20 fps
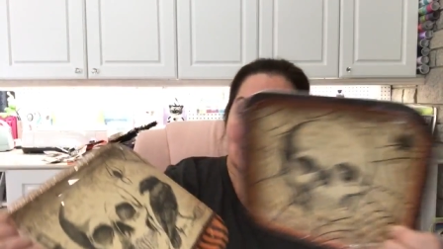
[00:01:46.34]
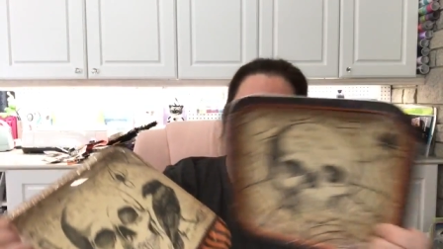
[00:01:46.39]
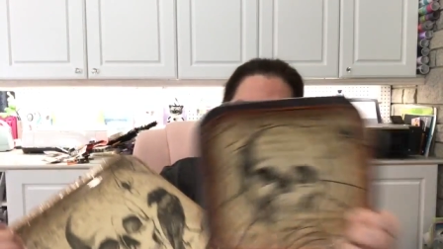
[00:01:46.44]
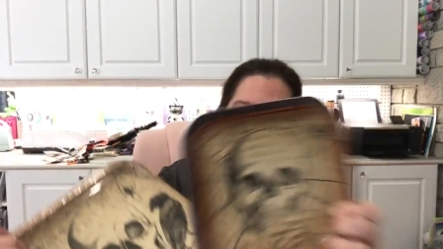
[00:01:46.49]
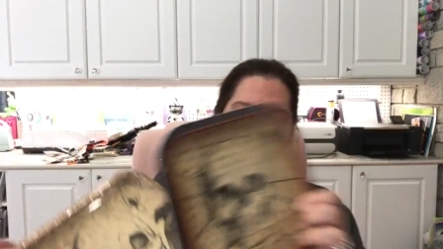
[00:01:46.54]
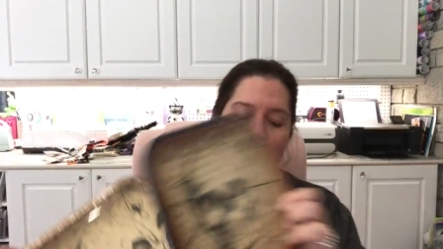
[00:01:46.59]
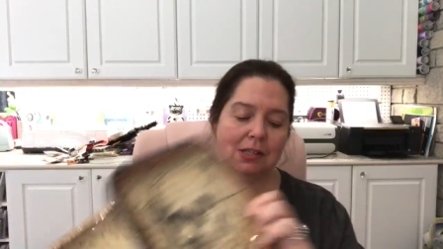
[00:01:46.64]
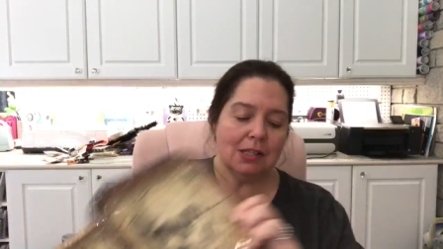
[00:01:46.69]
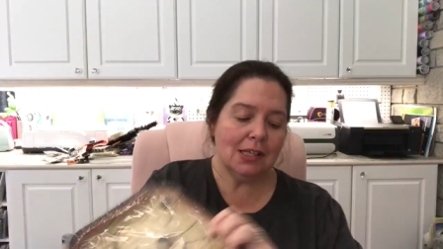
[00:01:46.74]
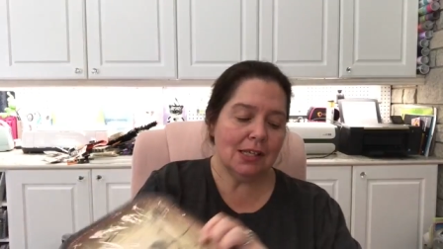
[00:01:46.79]

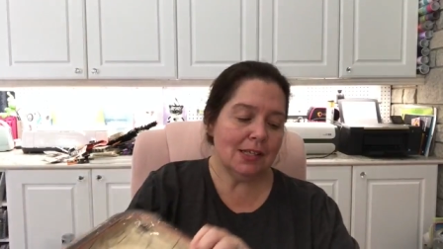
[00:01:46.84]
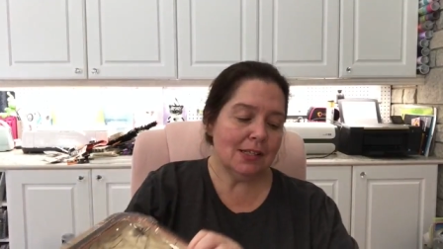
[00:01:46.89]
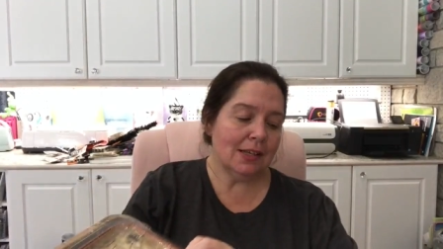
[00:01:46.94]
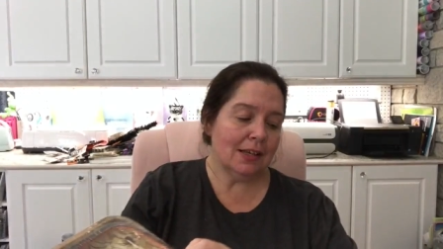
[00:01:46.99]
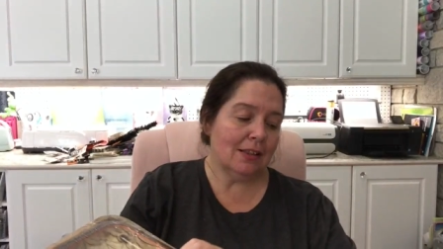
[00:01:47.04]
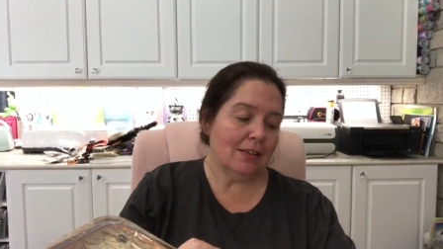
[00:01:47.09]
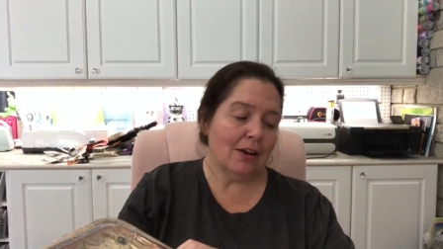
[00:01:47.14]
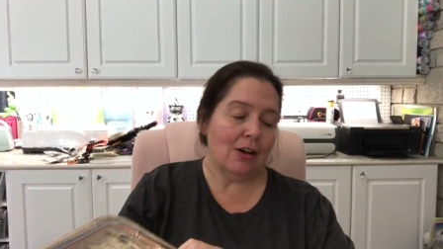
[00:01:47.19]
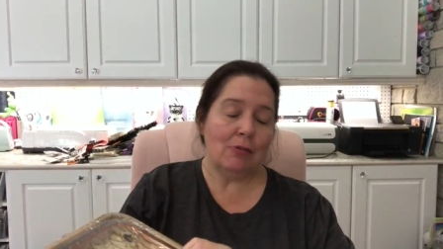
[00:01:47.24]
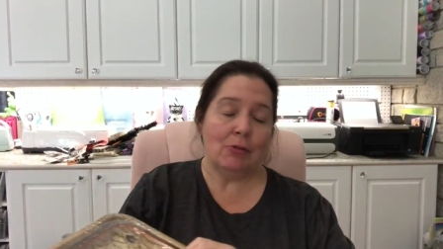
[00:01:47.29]
So these
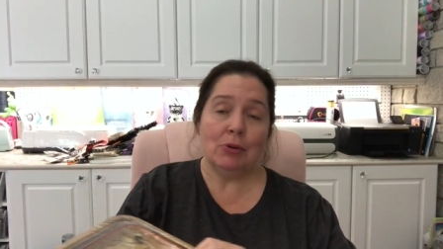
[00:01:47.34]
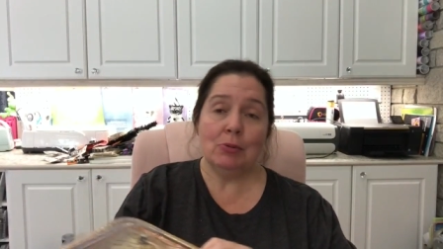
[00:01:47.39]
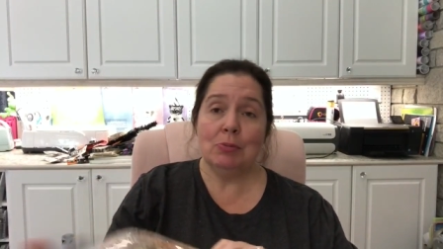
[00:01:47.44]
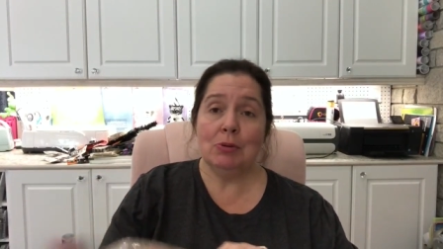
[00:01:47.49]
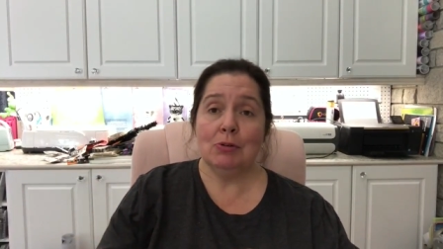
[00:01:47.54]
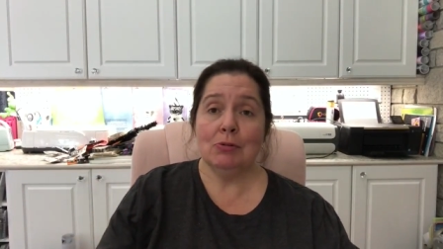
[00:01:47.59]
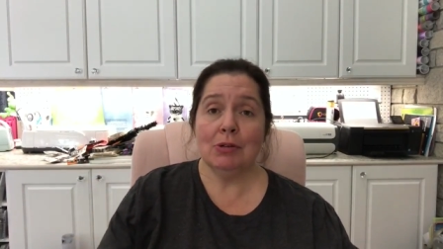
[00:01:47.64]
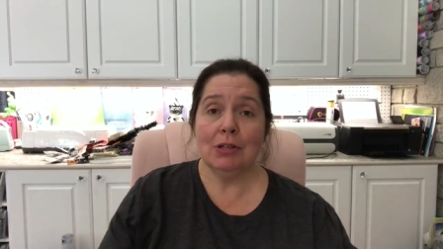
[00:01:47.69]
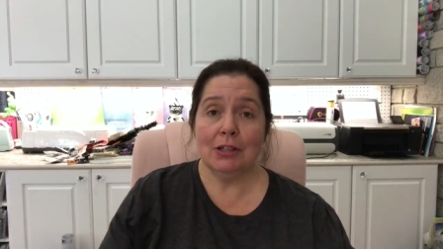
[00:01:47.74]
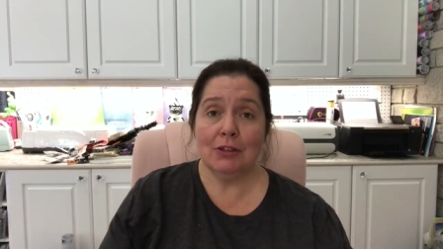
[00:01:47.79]
I thought would
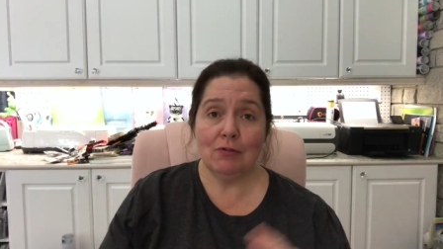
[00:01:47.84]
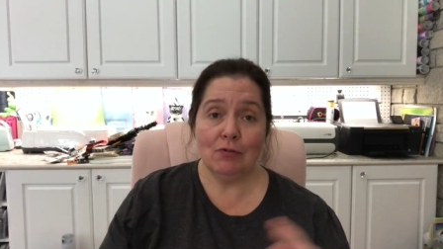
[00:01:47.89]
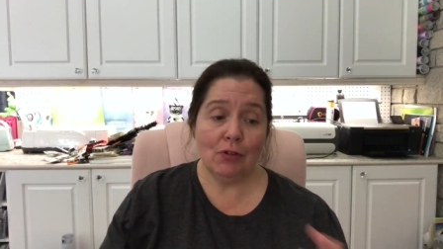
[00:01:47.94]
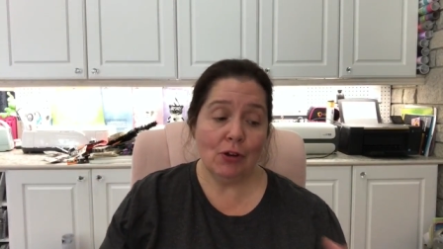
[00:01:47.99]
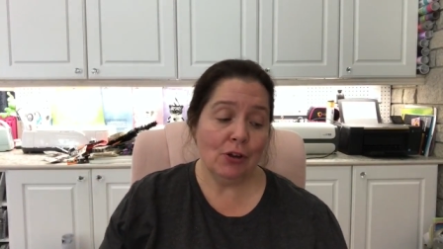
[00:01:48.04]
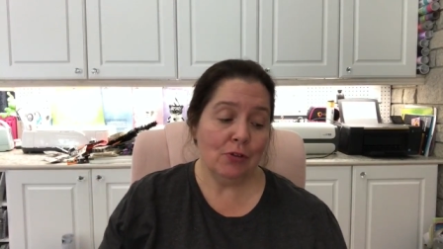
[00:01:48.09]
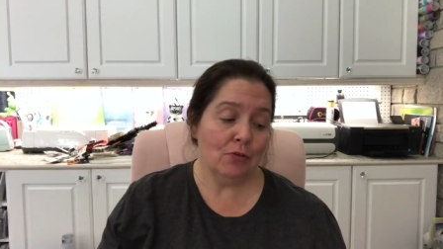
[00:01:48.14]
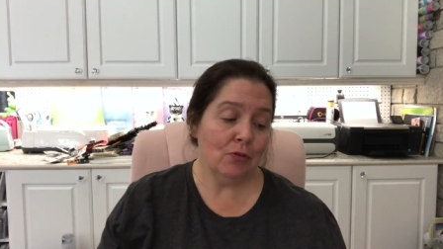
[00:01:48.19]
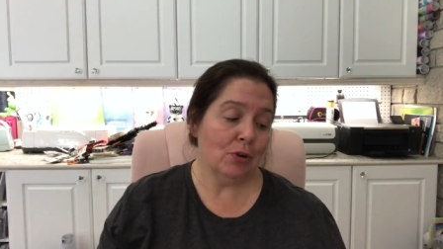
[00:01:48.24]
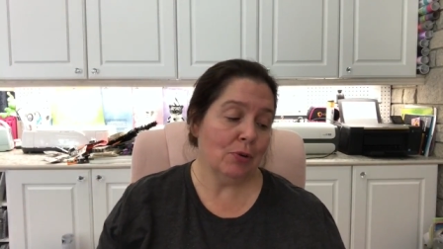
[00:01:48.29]
be really
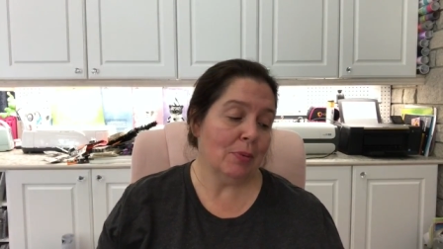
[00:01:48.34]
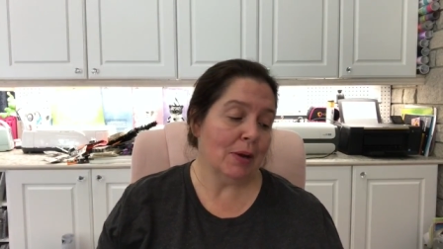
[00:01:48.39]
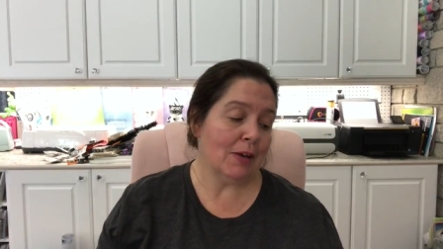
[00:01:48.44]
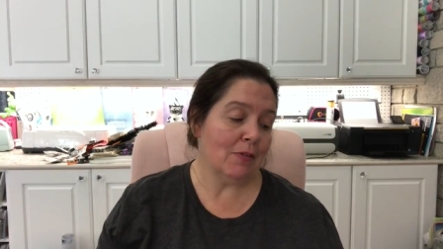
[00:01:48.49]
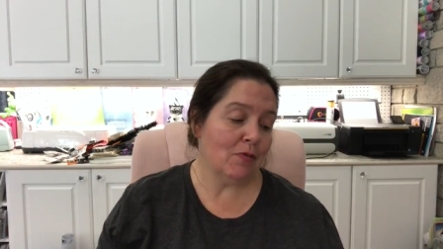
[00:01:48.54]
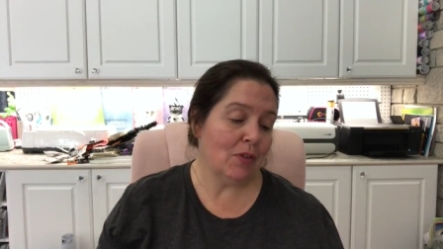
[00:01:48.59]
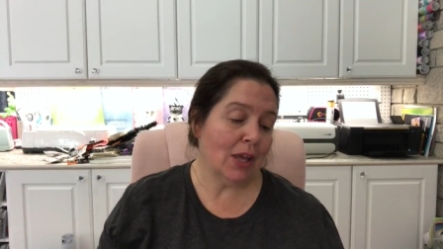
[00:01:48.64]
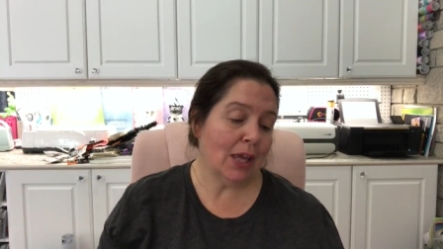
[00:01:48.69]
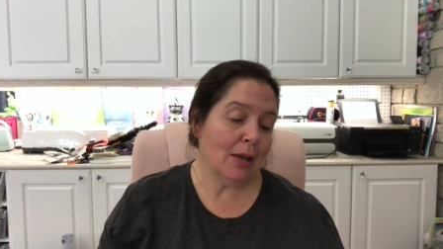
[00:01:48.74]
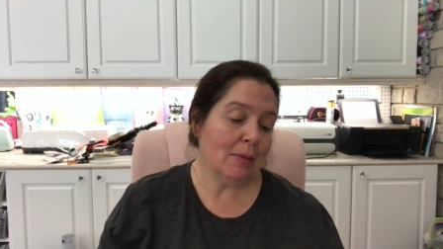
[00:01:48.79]
fun for my
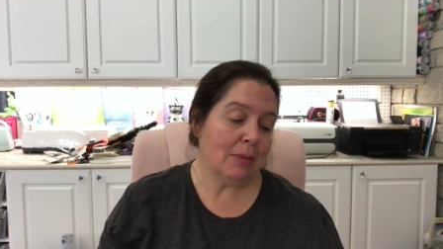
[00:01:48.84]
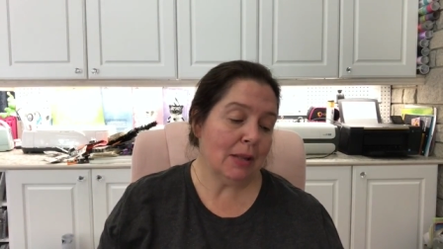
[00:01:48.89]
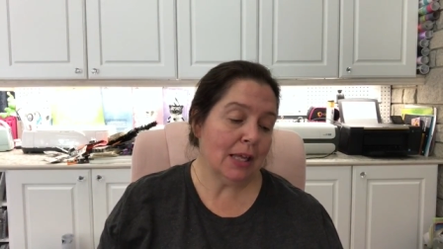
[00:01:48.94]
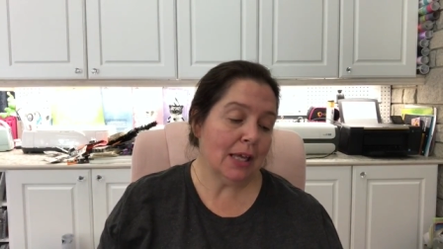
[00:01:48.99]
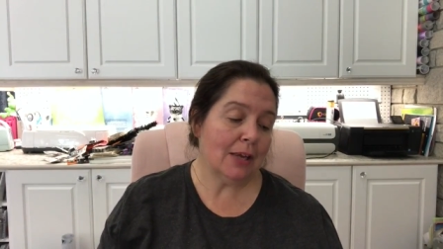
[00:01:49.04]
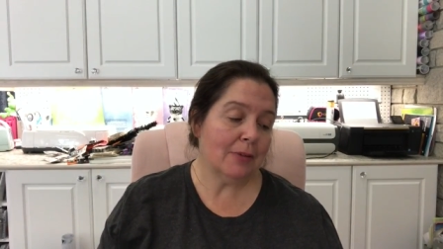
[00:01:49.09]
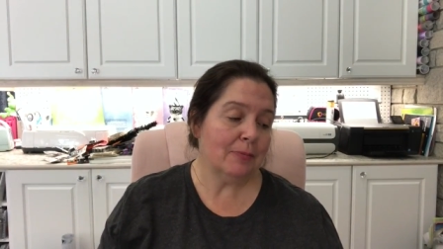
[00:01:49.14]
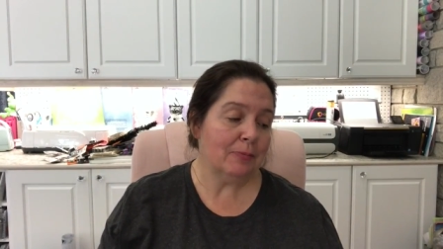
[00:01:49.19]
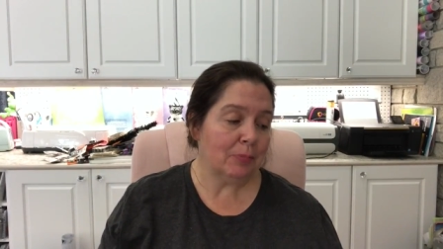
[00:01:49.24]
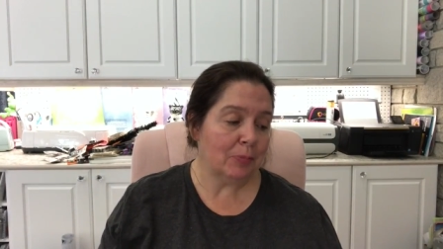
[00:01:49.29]

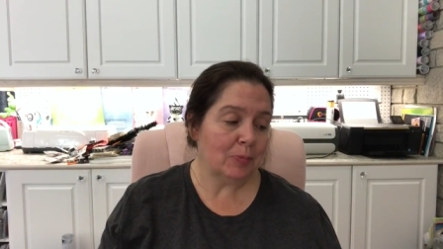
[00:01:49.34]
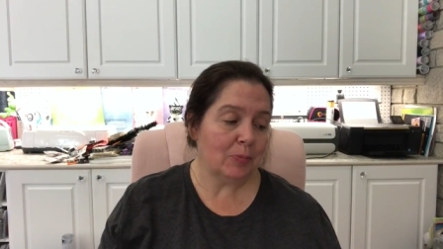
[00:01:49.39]
family